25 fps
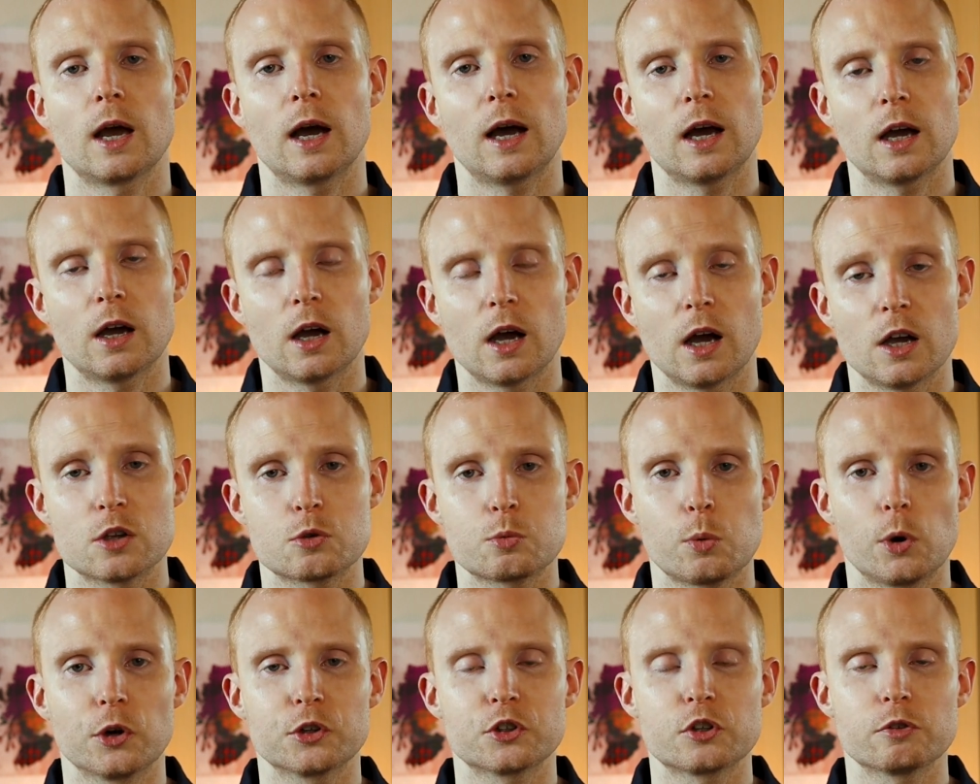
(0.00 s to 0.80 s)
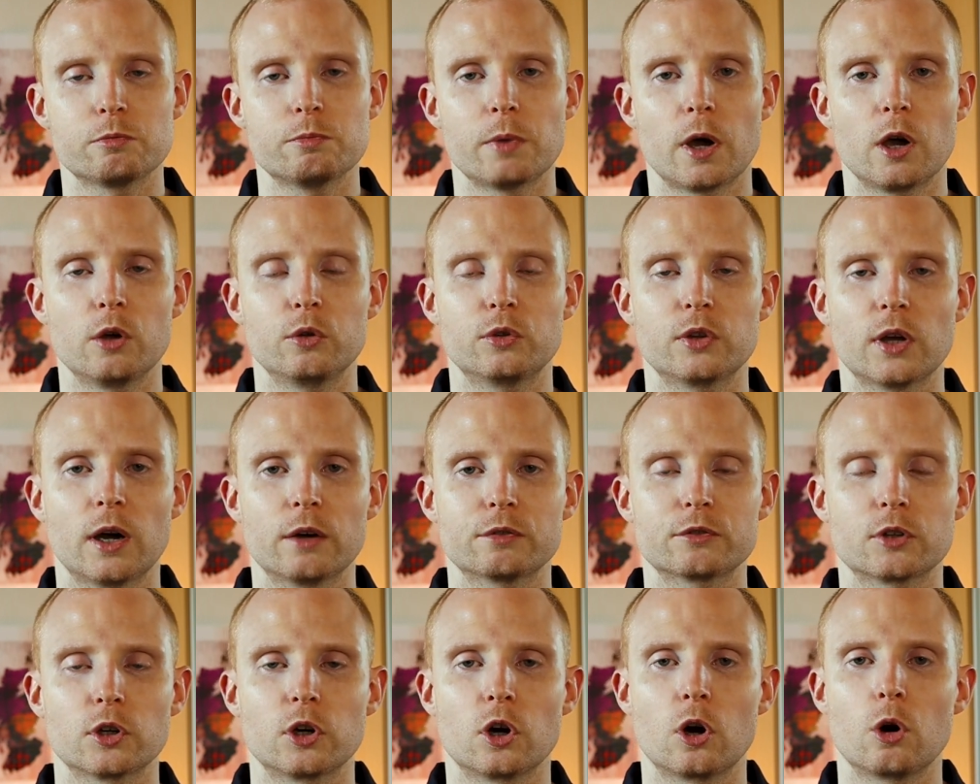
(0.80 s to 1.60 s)
Uh, as word of mouth,
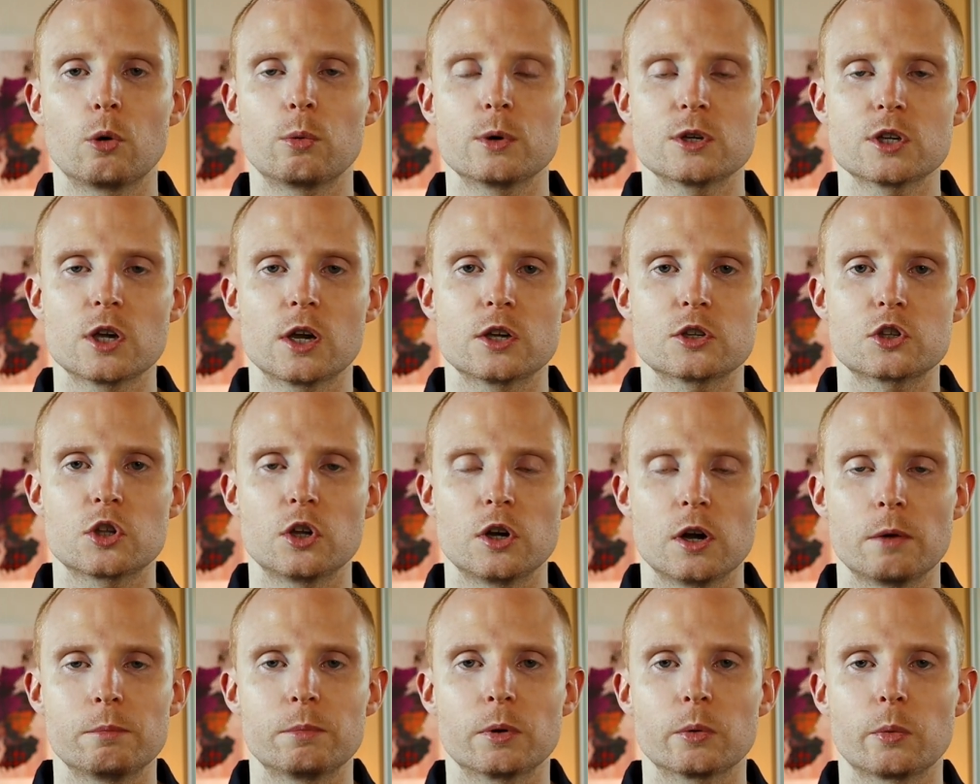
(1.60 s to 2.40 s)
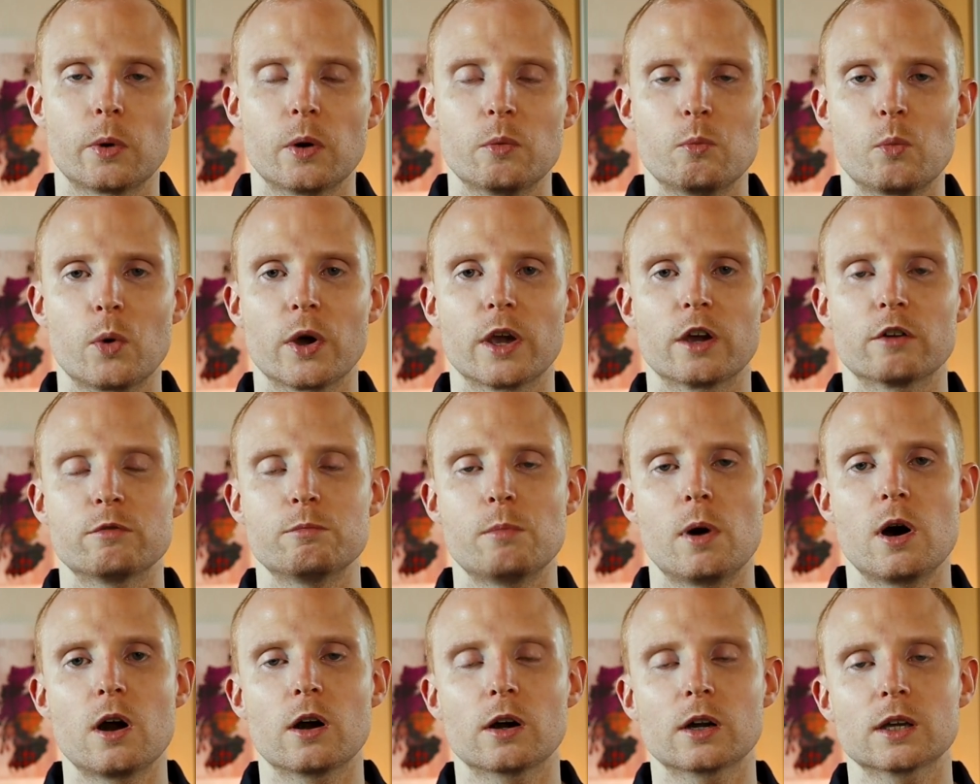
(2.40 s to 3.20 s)
after all, is the number one way
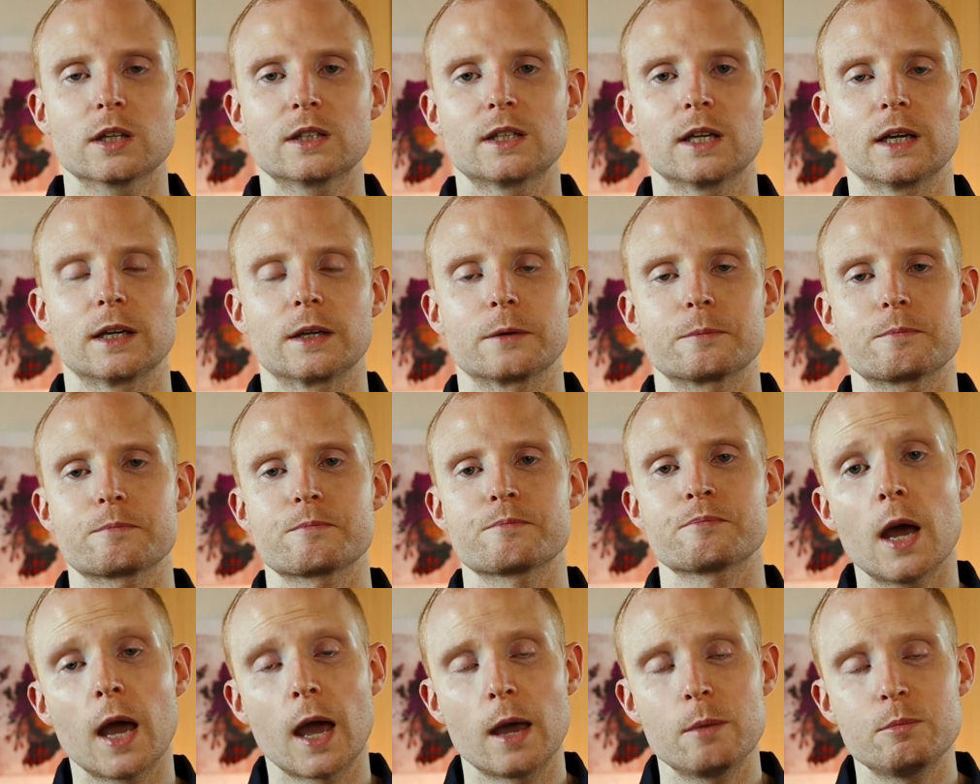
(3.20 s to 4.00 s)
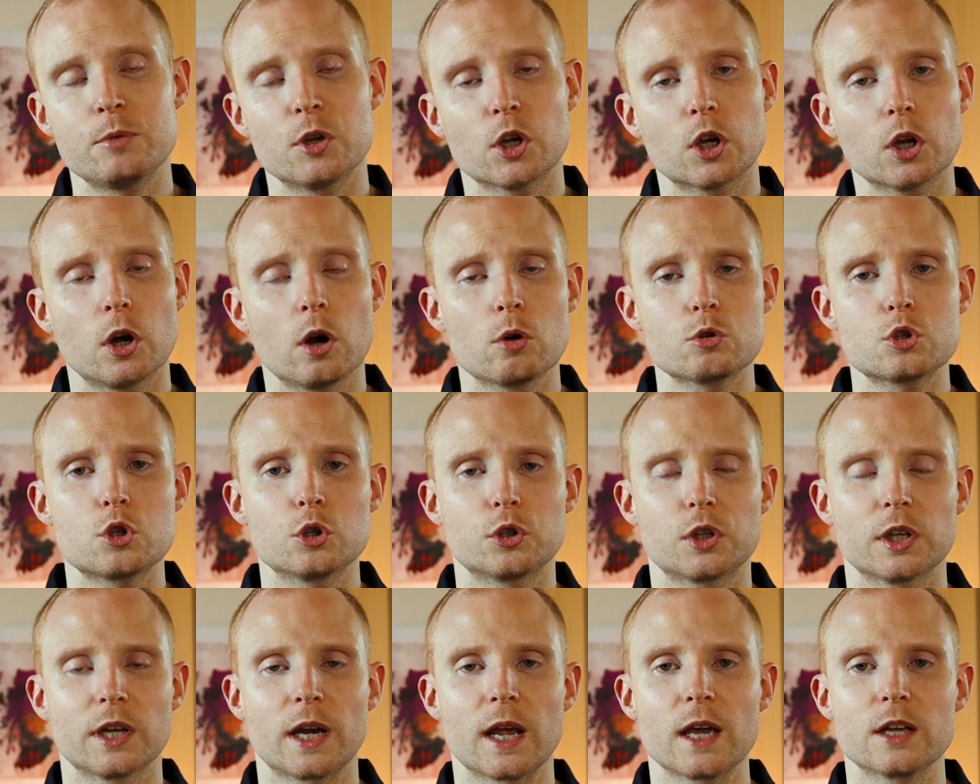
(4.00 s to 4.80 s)
of marketing. Um, you can
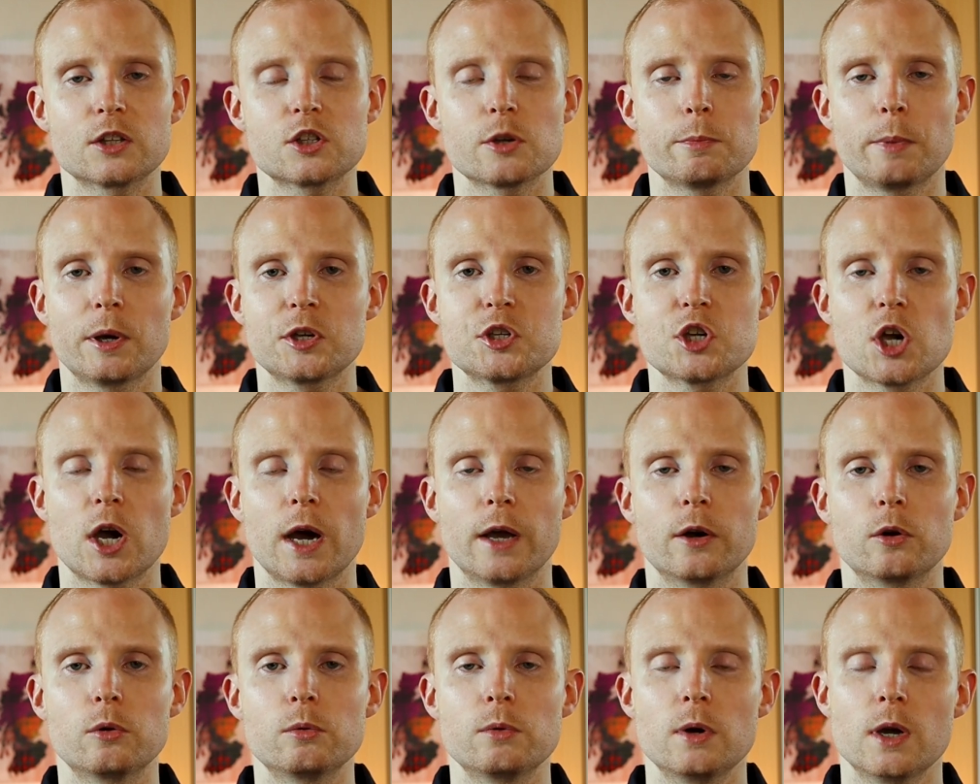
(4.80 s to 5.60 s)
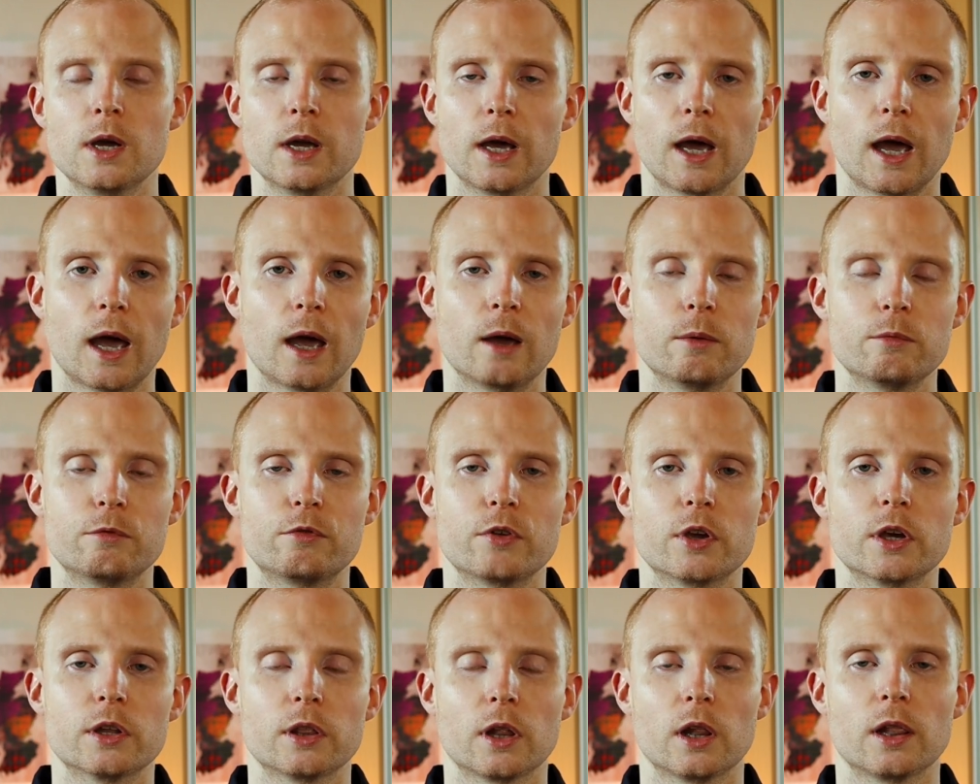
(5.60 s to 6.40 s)
also donate to my channel um,
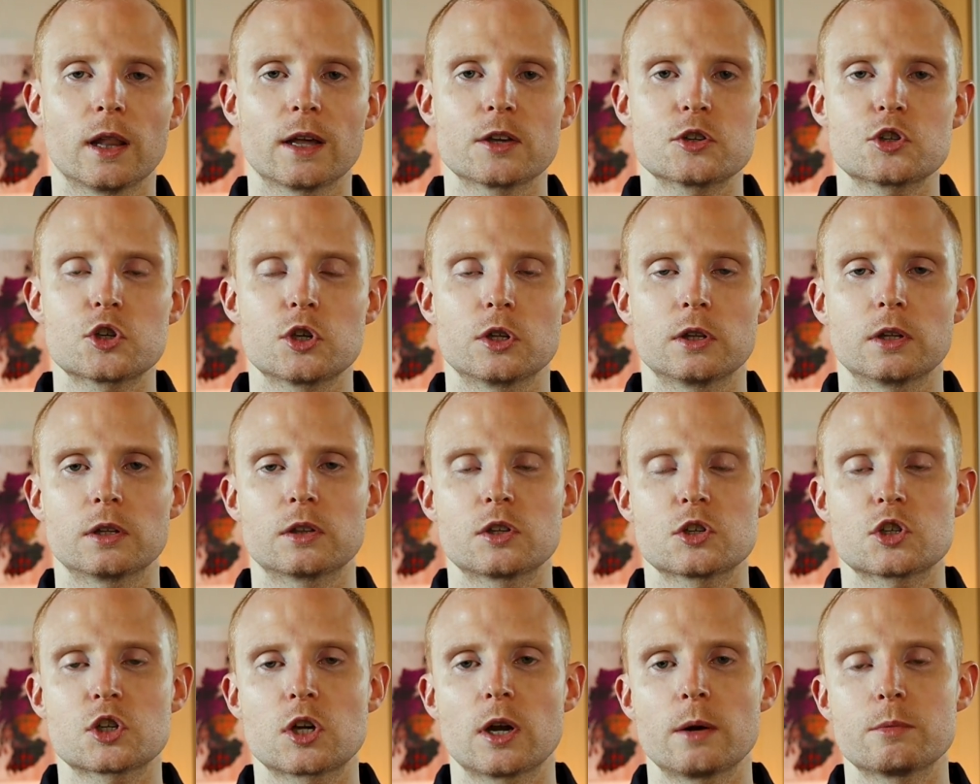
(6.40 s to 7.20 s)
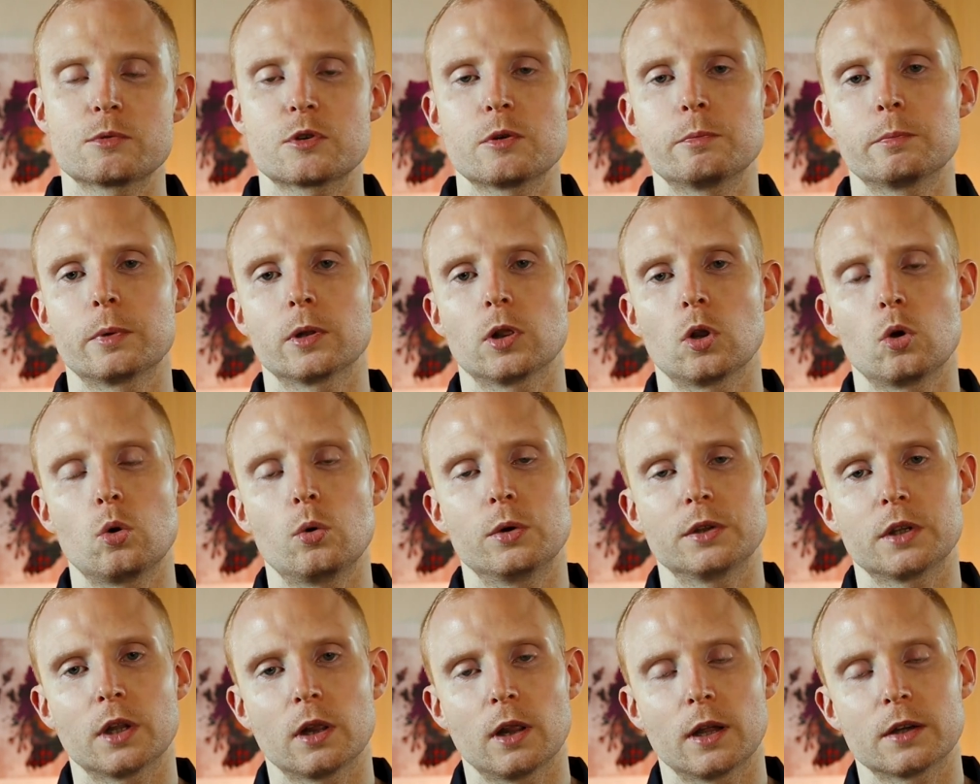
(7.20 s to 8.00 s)
via the links in the description
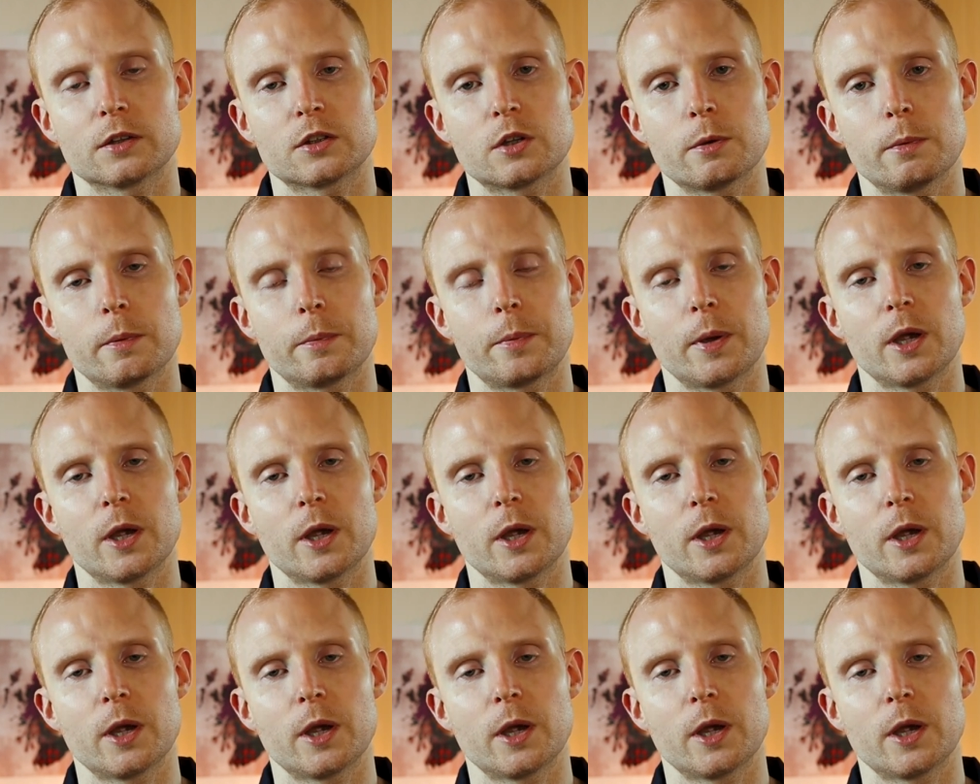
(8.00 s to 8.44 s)
below and the link to my